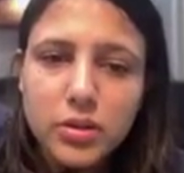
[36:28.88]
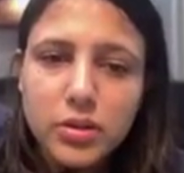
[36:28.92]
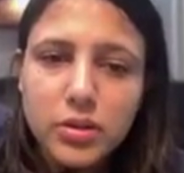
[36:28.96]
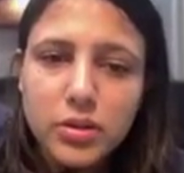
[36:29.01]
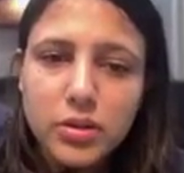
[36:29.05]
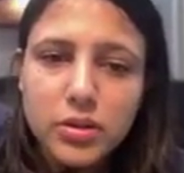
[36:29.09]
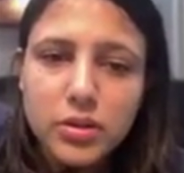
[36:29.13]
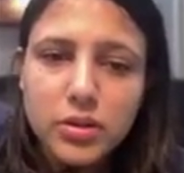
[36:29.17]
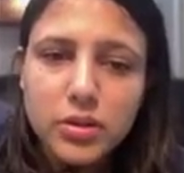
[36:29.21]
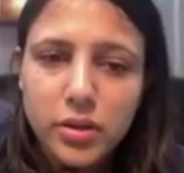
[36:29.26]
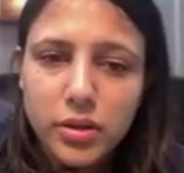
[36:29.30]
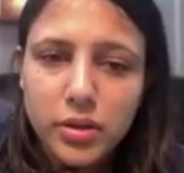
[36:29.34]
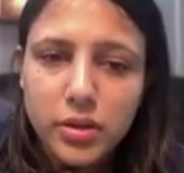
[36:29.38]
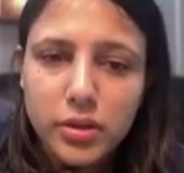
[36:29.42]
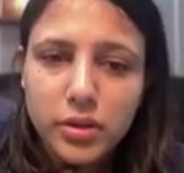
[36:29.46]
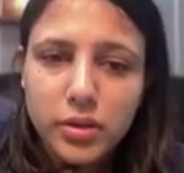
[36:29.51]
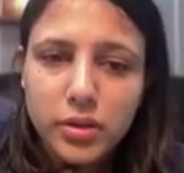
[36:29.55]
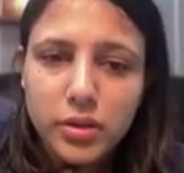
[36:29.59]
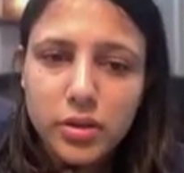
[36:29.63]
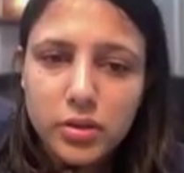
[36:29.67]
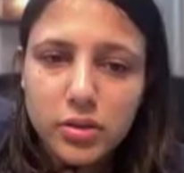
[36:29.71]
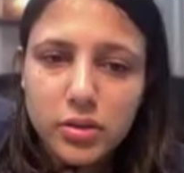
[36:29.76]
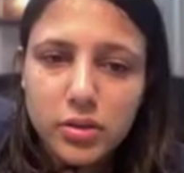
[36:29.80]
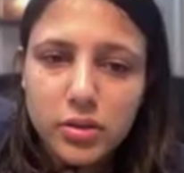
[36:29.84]
circle.
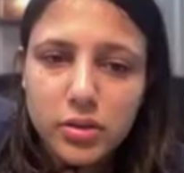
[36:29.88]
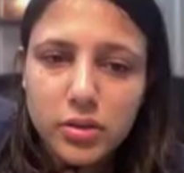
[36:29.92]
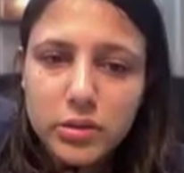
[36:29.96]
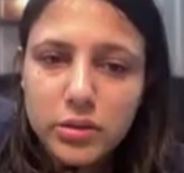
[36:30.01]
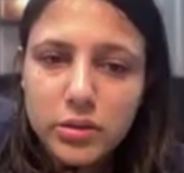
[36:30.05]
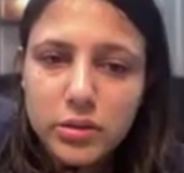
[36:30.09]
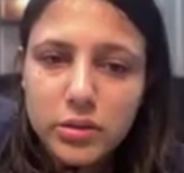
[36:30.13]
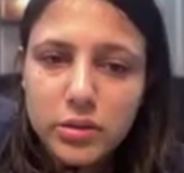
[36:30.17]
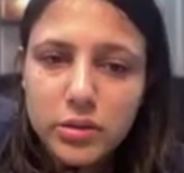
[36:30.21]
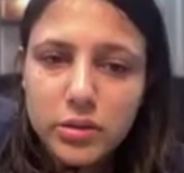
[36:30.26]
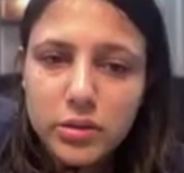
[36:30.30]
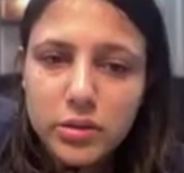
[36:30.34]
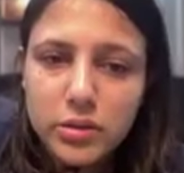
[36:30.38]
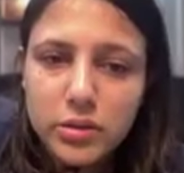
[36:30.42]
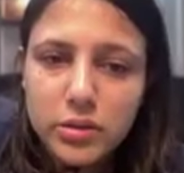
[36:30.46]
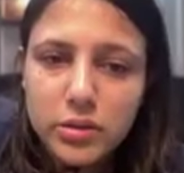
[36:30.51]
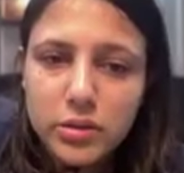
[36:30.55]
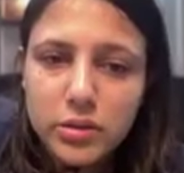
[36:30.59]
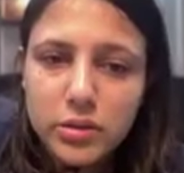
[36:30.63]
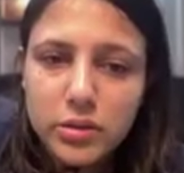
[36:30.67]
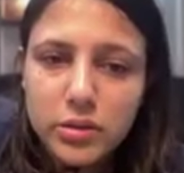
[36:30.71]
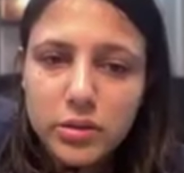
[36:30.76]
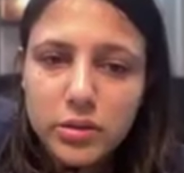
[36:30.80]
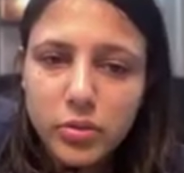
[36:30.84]

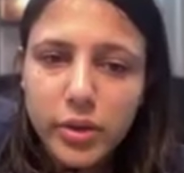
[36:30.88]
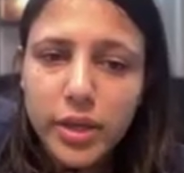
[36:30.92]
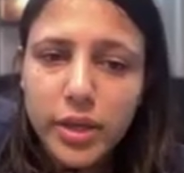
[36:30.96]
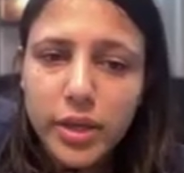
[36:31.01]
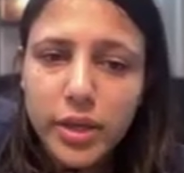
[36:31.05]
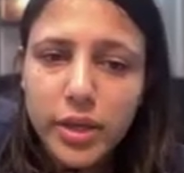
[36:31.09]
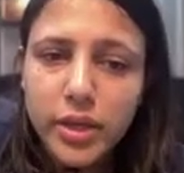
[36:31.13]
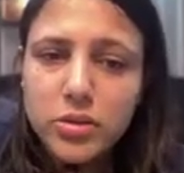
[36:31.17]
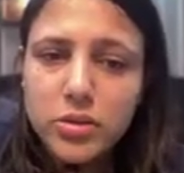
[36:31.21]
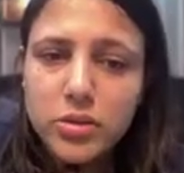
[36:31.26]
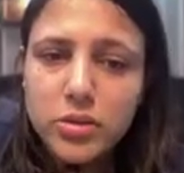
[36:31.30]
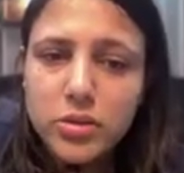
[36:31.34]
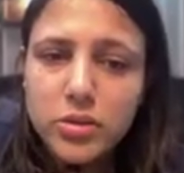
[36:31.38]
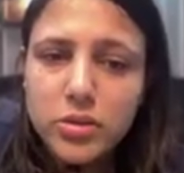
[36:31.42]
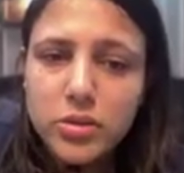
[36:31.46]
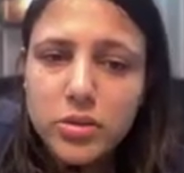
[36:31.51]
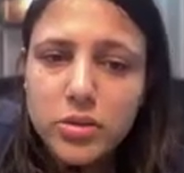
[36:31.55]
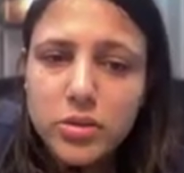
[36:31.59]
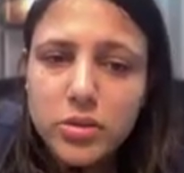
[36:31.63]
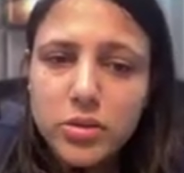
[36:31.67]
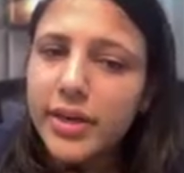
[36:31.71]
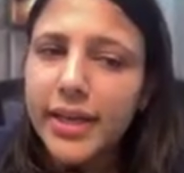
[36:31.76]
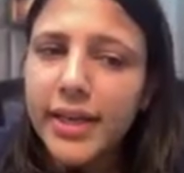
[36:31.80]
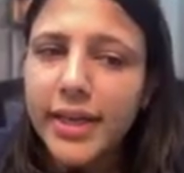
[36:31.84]
Okay, so
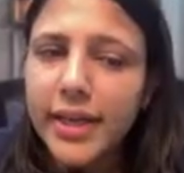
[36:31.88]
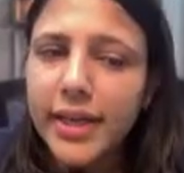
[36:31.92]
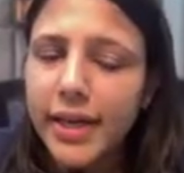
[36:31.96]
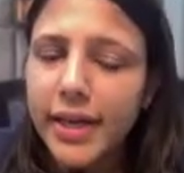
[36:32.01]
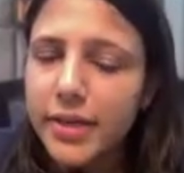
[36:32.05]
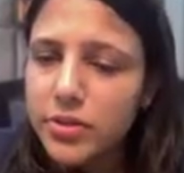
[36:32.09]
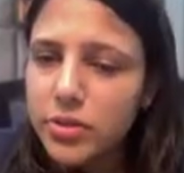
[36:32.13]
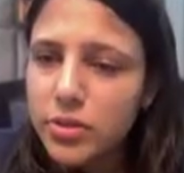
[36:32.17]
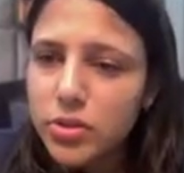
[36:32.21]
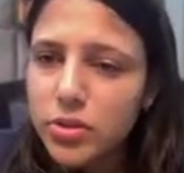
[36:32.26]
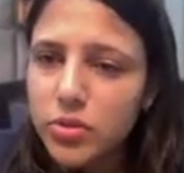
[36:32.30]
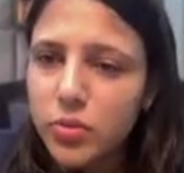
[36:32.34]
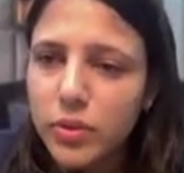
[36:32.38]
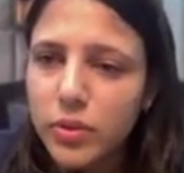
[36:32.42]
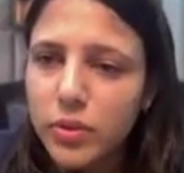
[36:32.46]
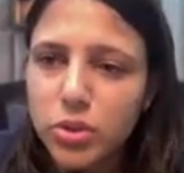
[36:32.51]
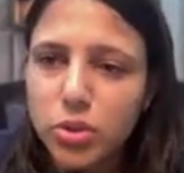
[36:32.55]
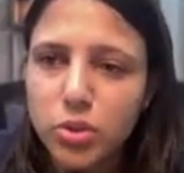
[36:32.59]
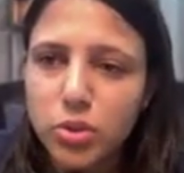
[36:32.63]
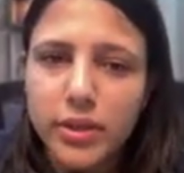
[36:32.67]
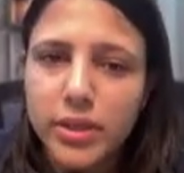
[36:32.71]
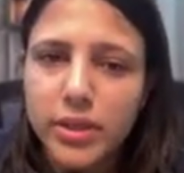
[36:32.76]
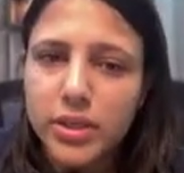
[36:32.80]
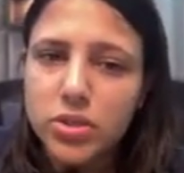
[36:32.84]
definitely k is equals
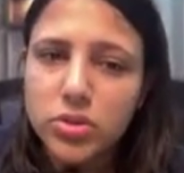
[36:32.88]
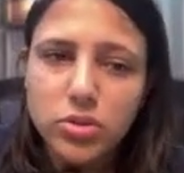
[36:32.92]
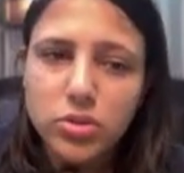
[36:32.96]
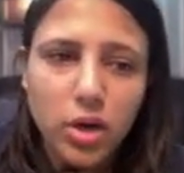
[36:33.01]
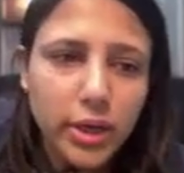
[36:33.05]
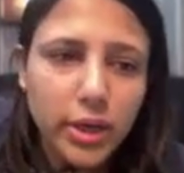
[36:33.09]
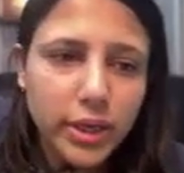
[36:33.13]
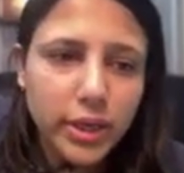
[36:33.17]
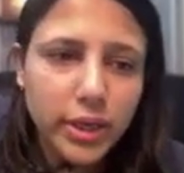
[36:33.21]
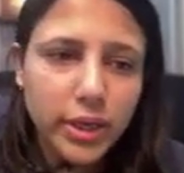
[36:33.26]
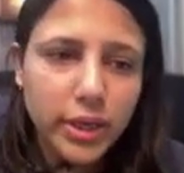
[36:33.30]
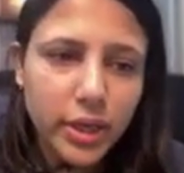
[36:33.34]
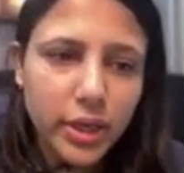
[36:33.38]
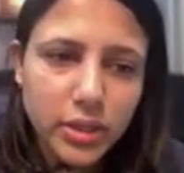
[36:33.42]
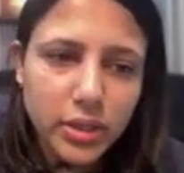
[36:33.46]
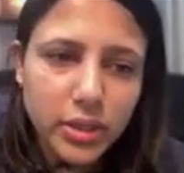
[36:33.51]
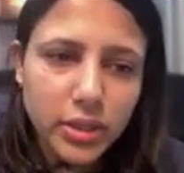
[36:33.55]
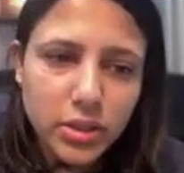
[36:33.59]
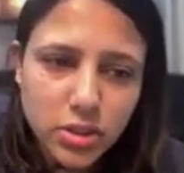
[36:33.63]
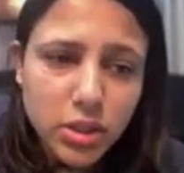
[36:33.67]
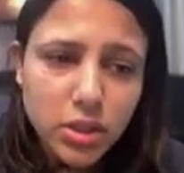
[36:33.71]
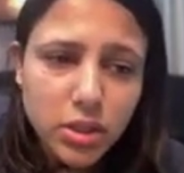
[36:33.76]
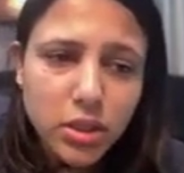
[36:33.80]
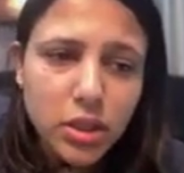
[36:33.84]
to 1 is not our
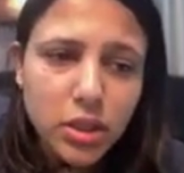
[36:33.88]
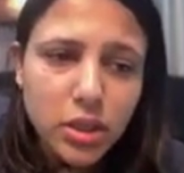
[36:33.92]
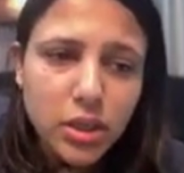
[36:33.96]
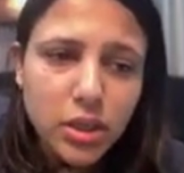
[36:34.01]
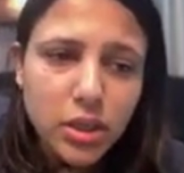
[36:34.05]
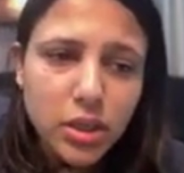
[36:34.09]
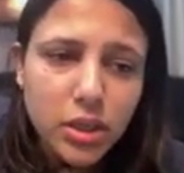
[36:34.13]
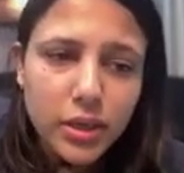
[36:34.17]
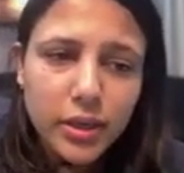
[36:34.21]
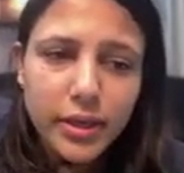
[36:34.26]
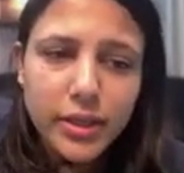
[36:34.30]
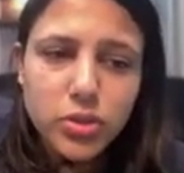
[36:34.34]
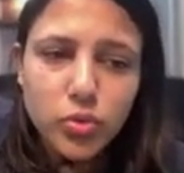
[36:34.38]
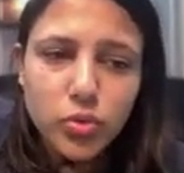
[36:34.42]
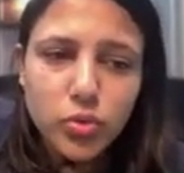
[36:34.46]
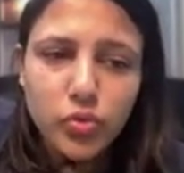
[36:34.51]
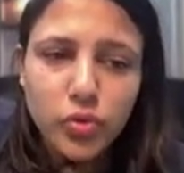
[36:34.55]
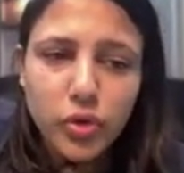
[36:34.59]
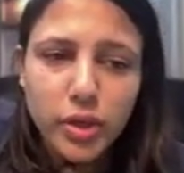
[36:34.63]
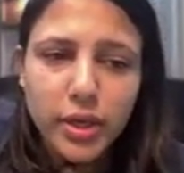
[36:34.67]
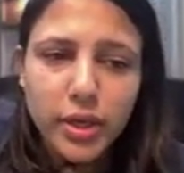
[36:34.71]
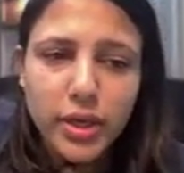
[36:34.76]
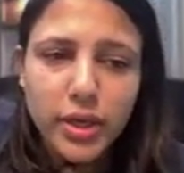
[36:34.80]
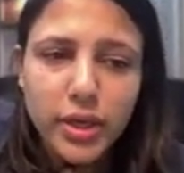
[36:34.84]
answer. Let's do
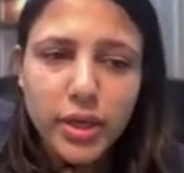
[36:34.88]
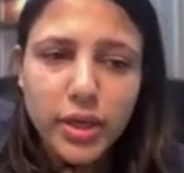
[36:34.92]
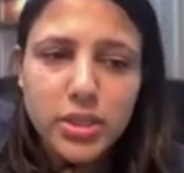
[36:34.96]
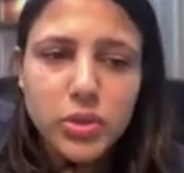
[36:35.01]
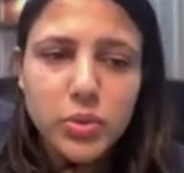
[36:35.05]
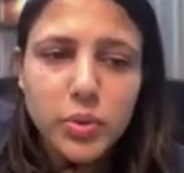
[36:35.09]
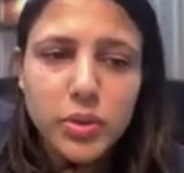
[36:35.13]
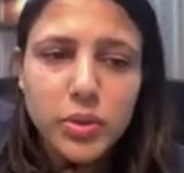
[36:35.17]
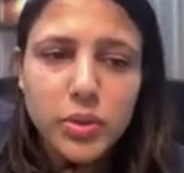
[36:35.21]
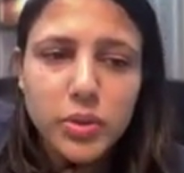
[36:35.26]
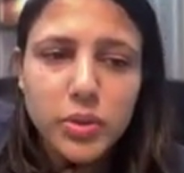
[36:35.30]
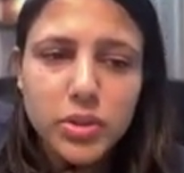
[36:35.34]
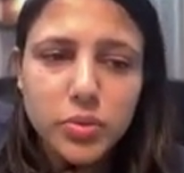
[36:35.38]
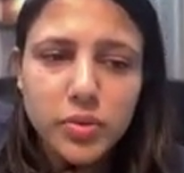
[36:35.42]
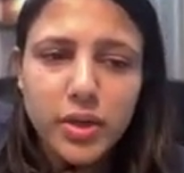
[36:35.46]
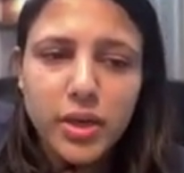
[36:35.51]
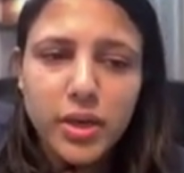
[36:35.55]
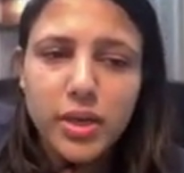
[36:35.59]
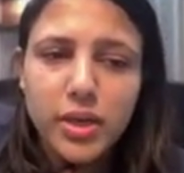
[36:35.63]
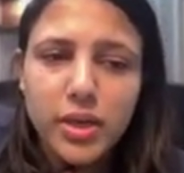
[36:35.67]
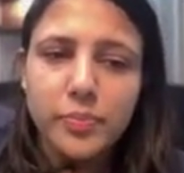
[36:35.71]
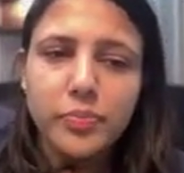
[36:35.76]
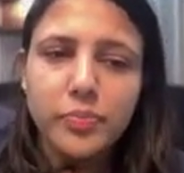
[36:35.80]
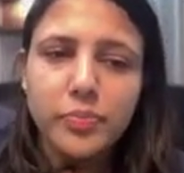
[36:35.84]
for k is equals to
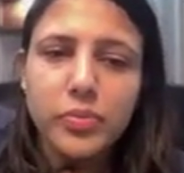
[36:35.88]
3.